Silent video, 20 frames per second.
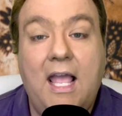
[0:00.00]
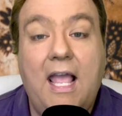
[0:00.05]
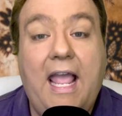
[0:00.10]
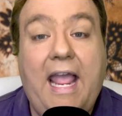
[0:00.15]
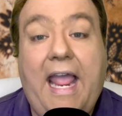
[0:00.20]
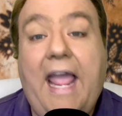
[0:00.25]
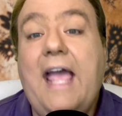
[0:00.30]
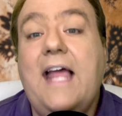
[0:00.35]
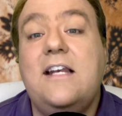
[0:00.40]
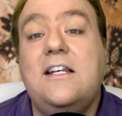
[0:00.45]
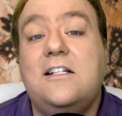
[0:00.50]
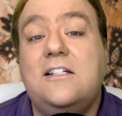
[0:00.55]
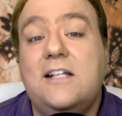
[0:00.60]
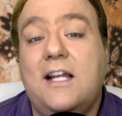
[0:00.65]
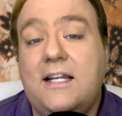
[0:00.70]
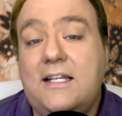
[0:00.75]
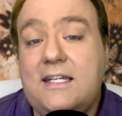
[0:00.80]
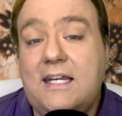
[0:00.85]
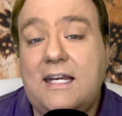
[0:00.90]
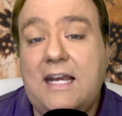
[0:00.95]
and
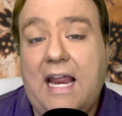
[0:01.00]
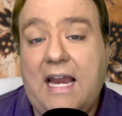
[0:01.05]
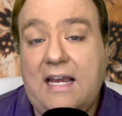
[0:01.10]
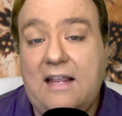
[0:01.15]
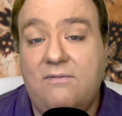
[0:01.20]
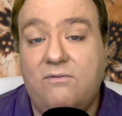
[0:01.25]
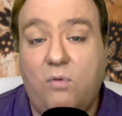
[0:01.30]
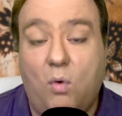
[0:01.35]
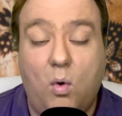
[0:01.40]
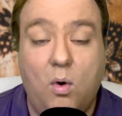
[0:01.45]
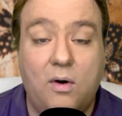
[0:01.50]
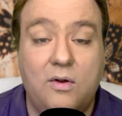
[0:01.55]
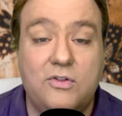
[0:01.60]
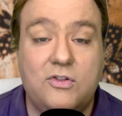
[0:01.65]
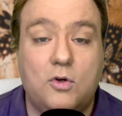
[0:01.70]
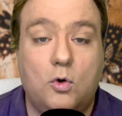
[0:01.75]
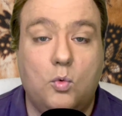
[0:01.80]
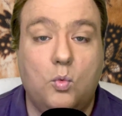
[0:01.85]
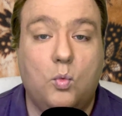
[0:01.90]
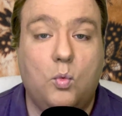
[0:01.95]

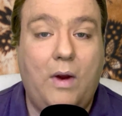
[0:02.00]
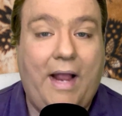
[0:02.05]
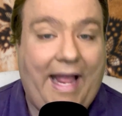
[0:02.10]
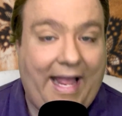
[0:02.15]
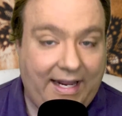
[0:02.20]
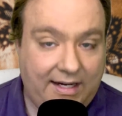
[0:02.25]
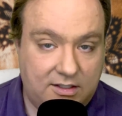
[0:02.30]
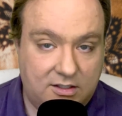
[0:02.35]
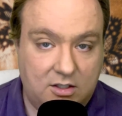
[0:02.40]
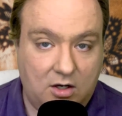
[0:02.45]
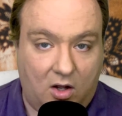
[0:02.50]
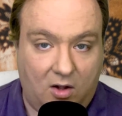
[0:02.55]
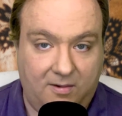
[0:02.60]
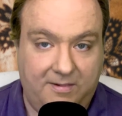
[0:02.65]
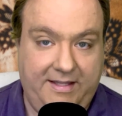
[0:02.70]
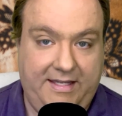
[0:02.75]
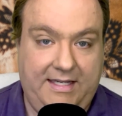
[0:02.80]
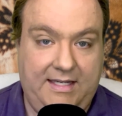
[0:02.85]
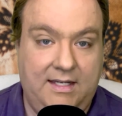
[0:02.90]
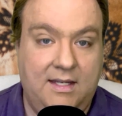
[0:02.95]
1984's Rag
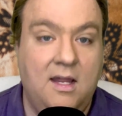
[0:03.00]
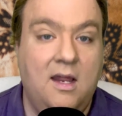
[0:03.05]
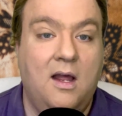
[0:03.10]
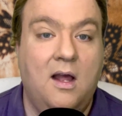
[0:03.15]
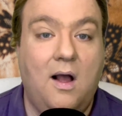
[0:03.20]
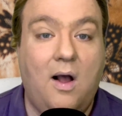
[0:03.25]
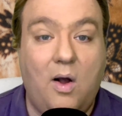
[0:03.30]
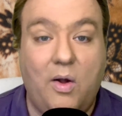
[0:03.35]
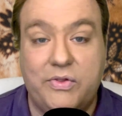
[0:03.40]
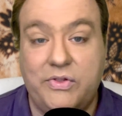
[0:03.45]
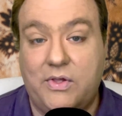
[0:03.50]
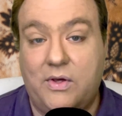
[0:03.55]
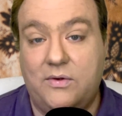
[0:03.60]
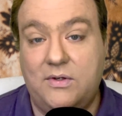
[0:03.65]
Dolly, also